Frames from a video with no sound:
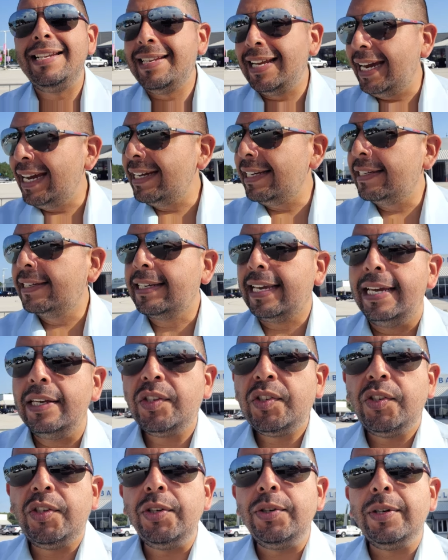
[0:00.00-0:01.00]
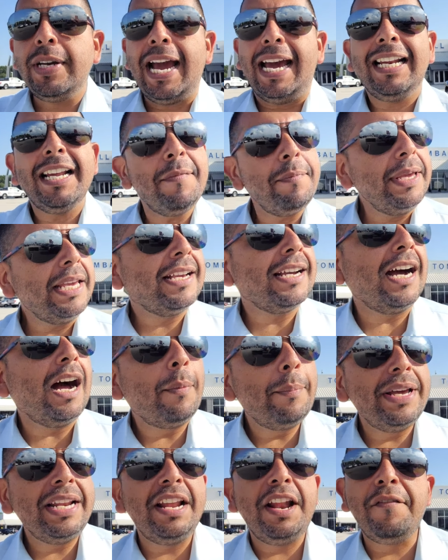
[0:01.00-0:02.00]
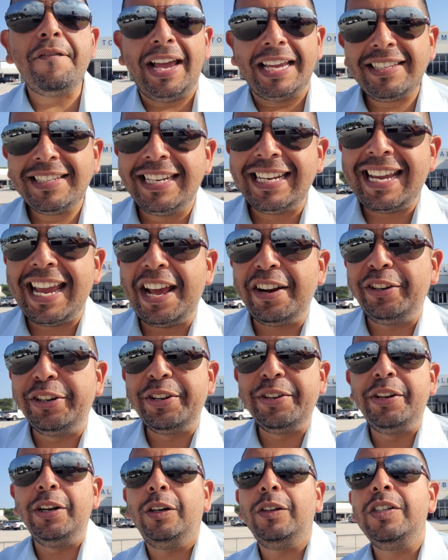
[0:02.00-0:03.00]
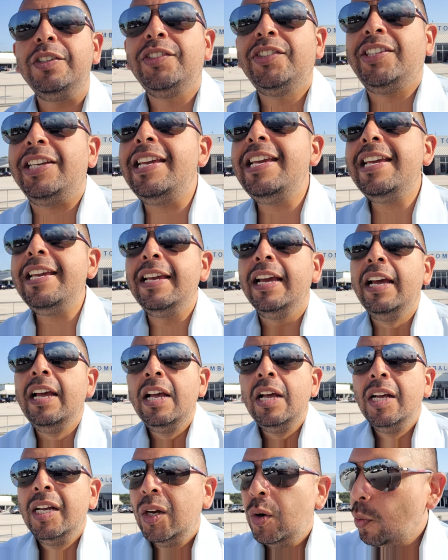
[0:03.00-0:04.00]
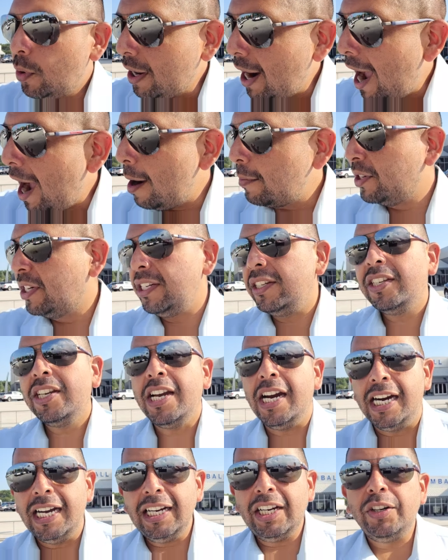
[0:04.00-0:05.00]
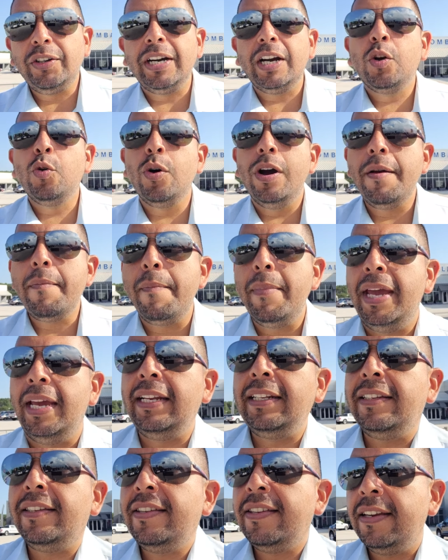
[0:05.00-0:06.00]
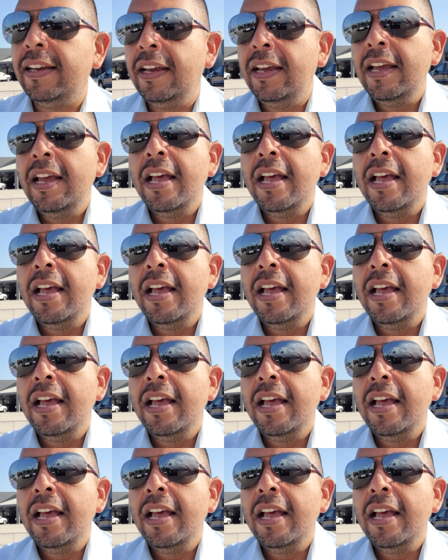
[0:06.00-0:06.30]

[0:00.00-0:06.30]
desk is to kind of become an investigator, you know, to see what options, color, equipment